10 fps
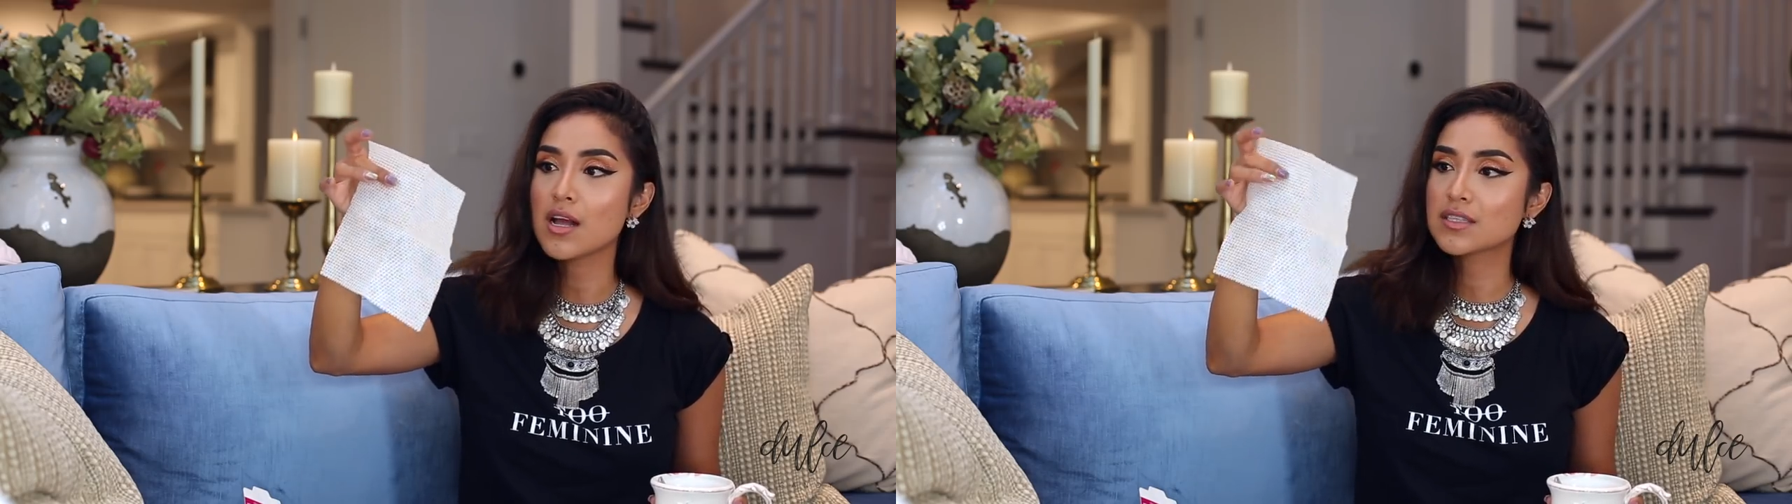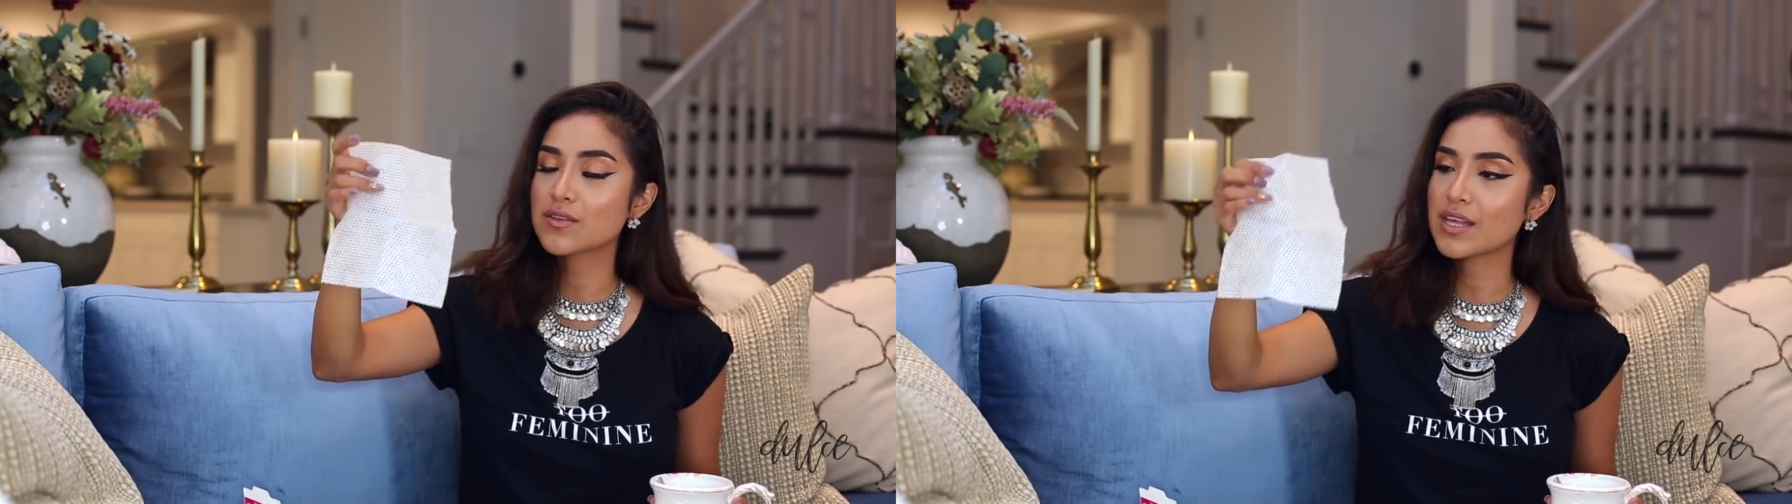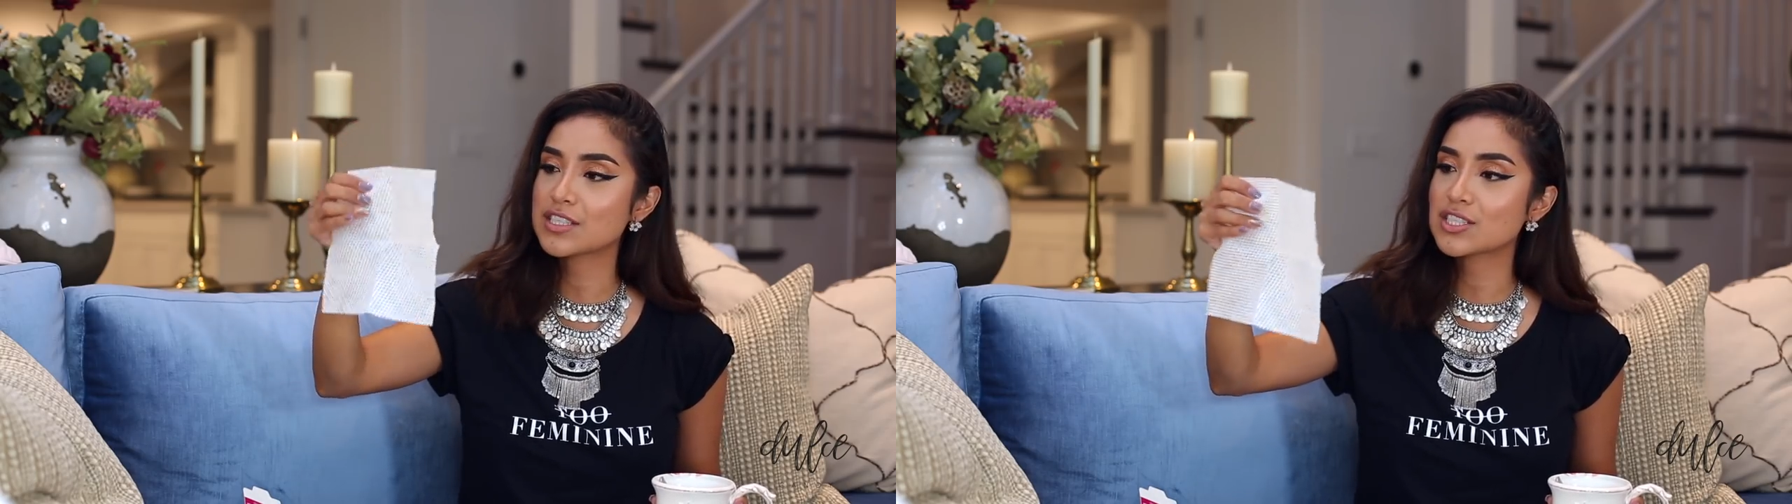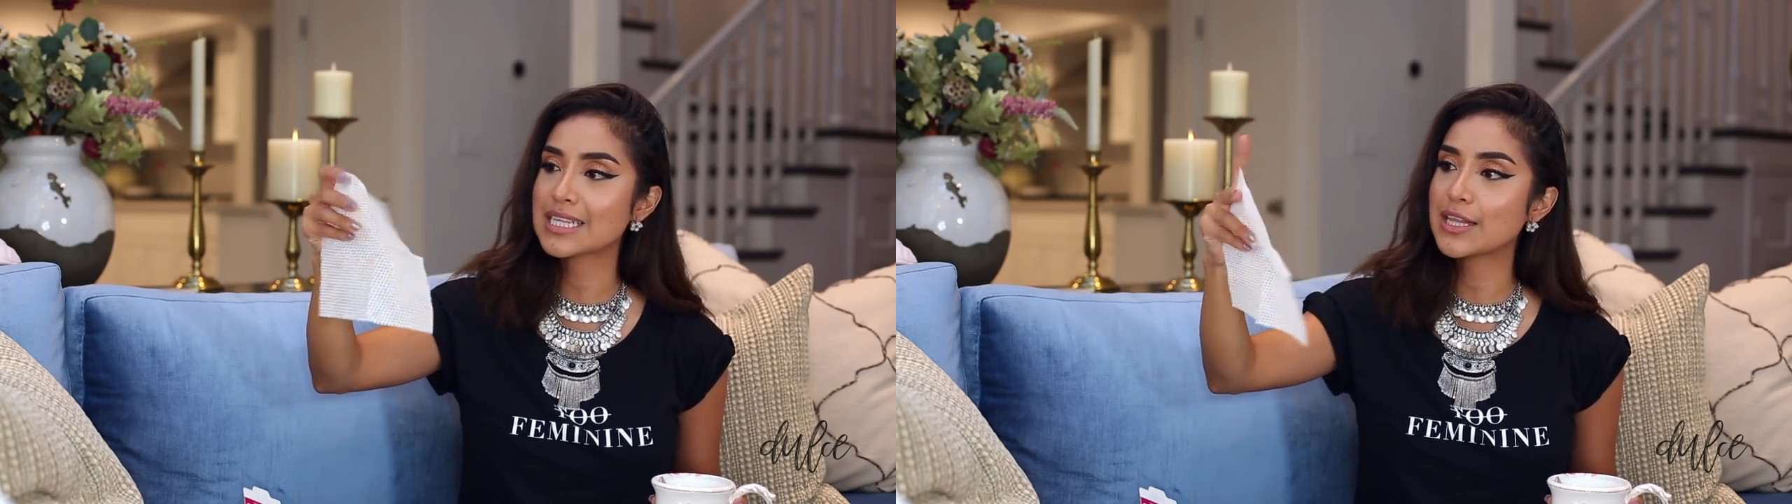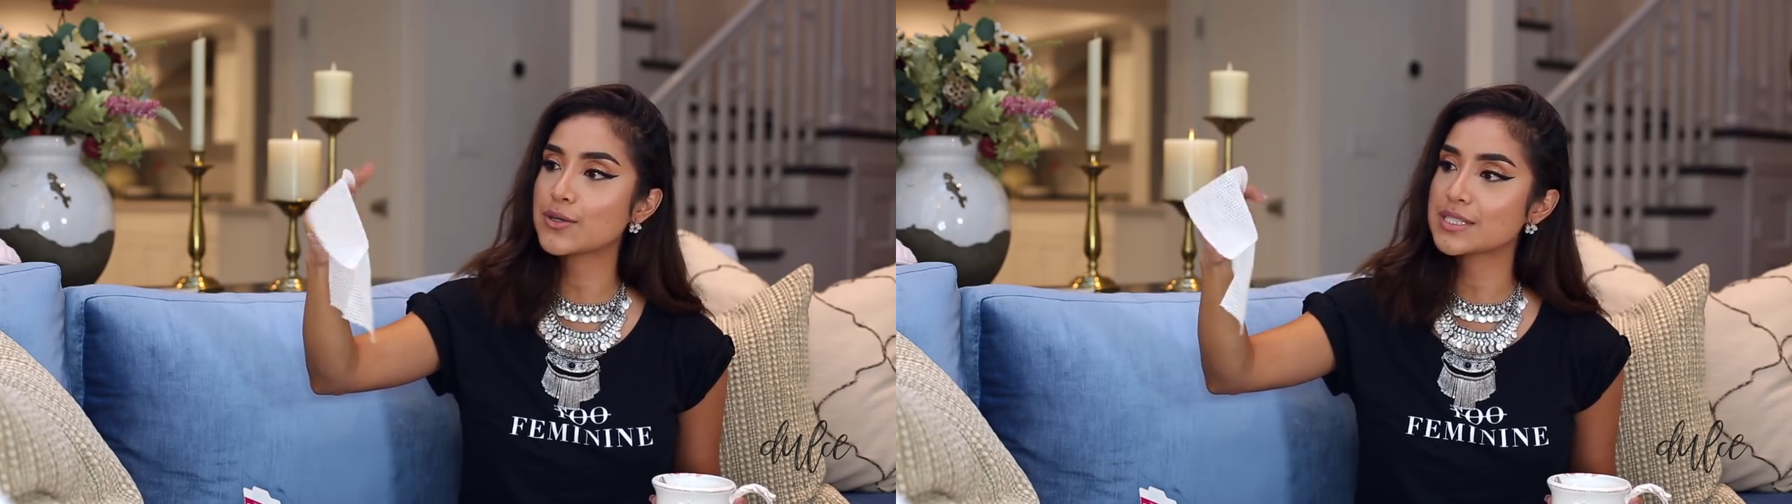So that's just
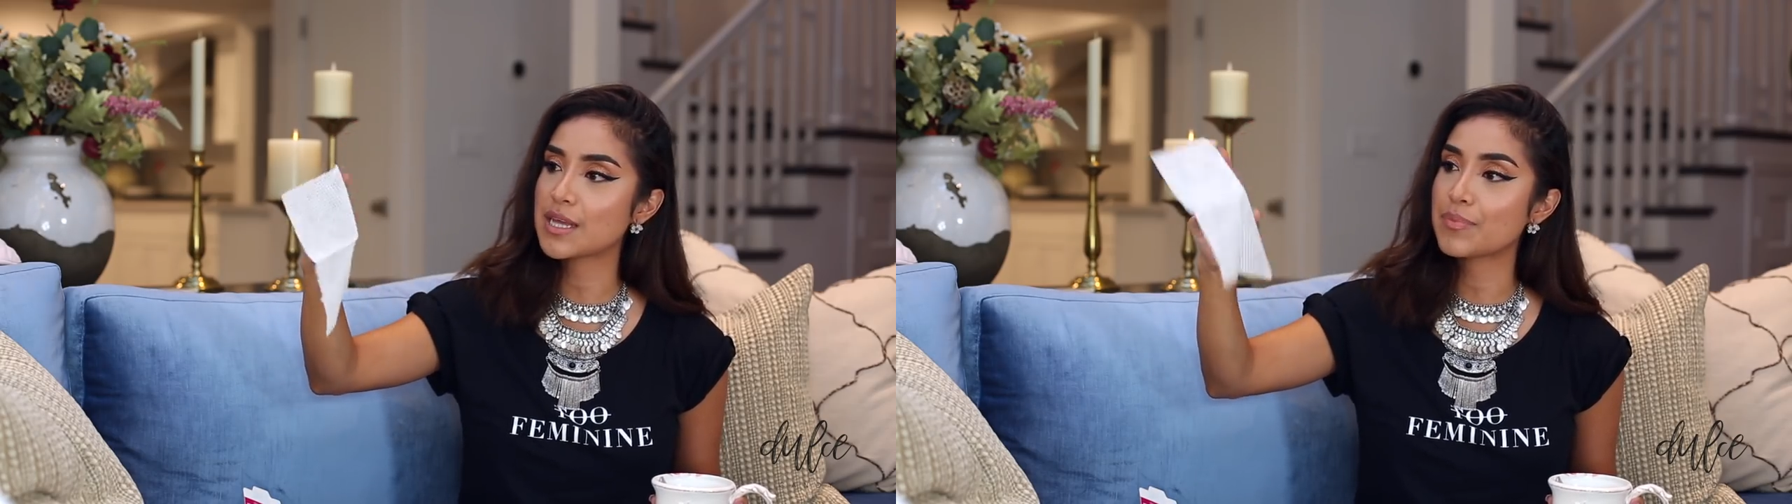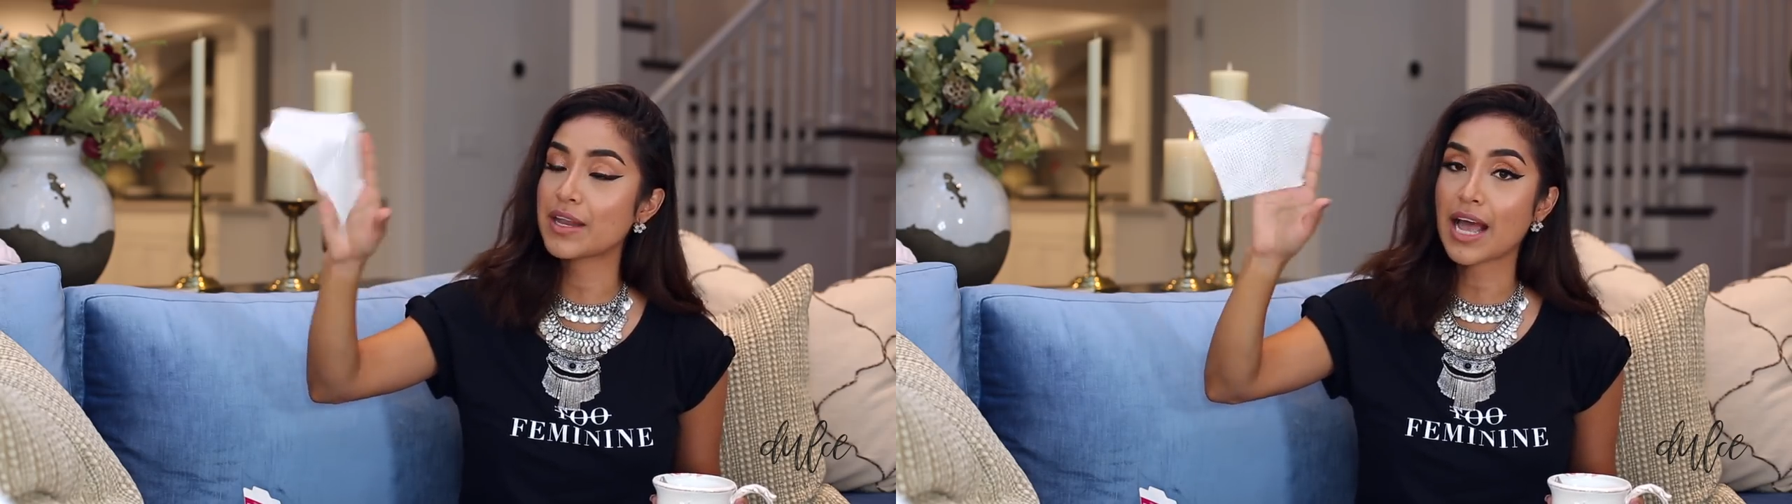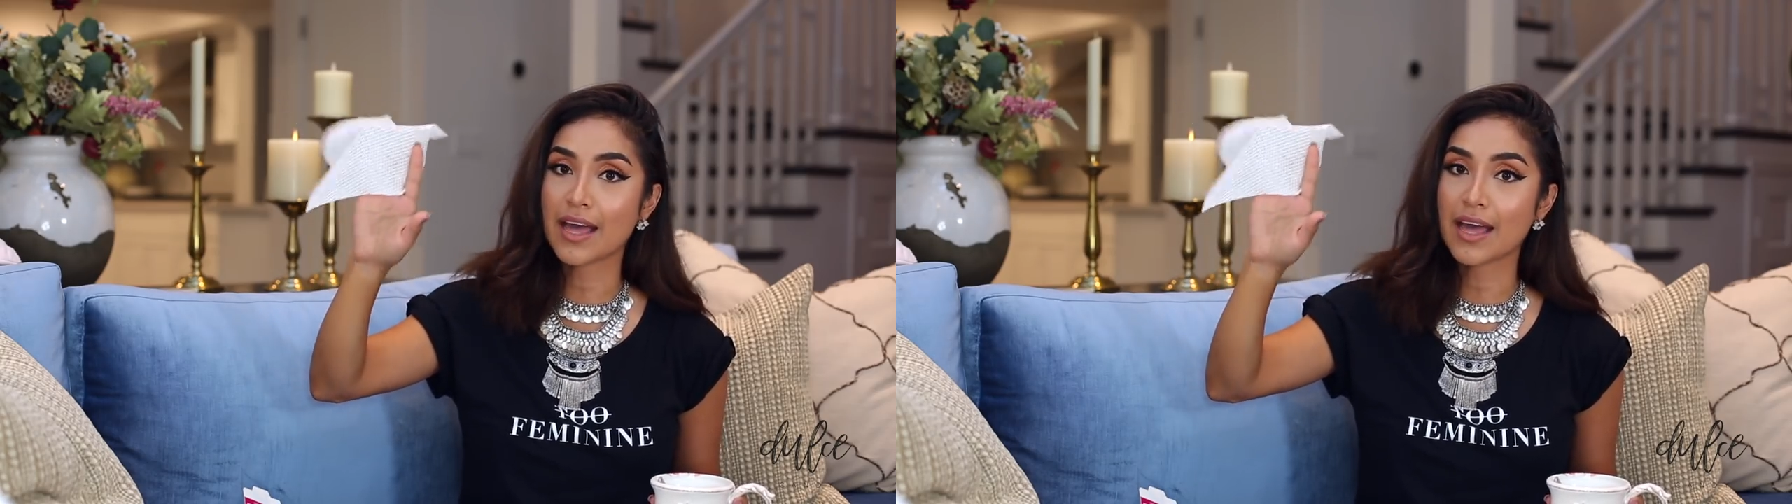a little tip that